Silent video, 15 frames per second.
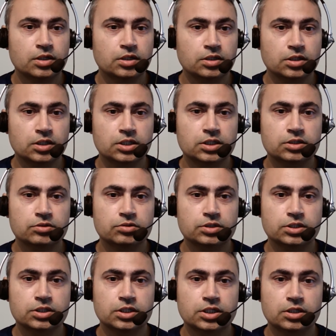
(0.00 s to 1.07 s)
Nothing to
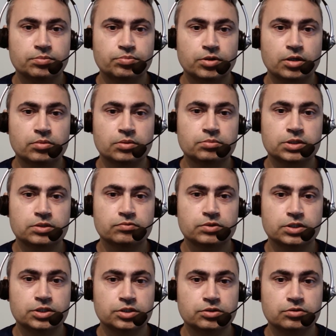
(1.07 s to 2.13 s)
see here, problem is
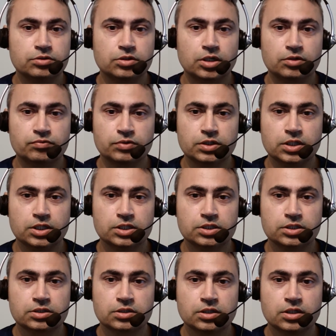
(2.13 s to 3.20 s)
with you, not with
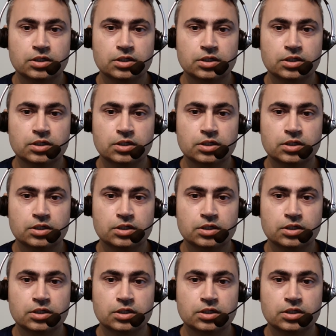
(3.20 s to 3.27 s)
us.